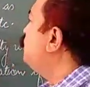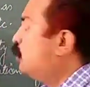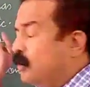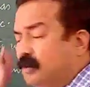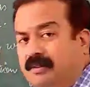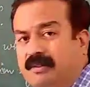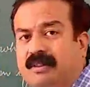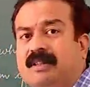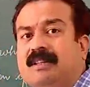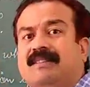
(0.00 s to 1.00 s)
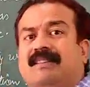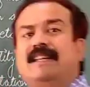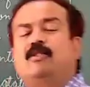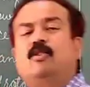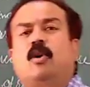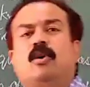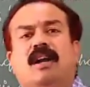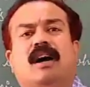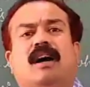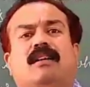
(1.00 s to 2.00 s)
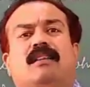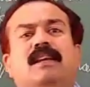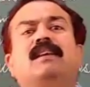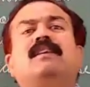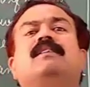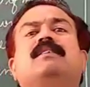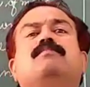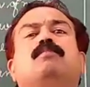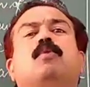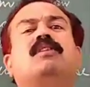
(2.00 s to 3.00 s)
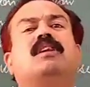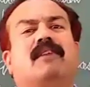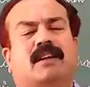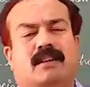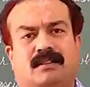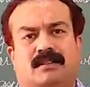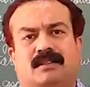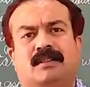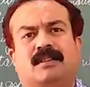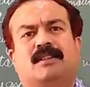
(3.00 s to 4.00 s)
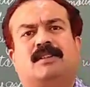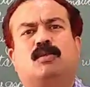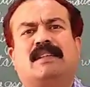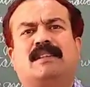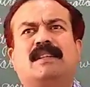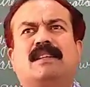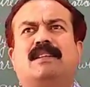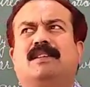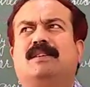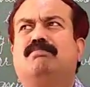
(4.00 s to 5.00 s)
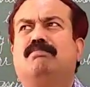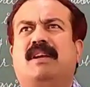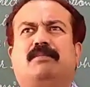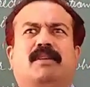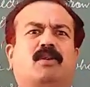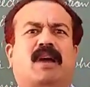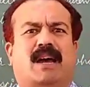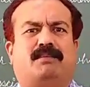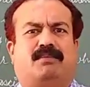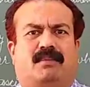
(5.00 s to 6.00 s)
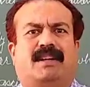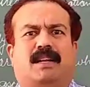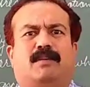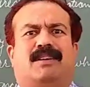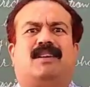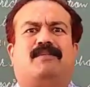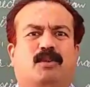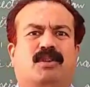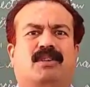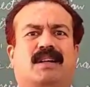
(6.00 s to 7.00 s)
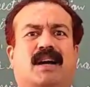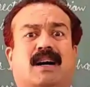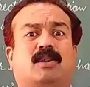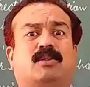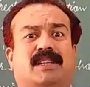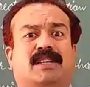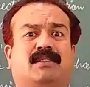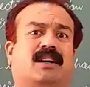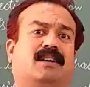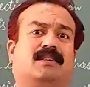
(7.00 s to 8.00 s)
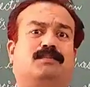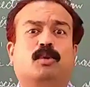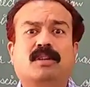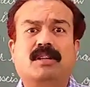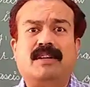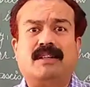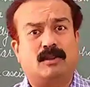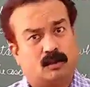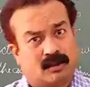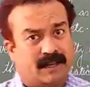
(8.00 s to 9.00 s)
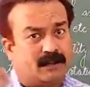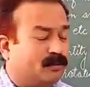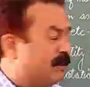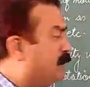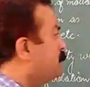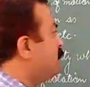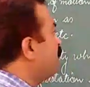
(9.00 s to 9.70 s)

force, these all are the polar vectors. So I think maybe you have a little bit confusion that how these are the polar vectors to try to see.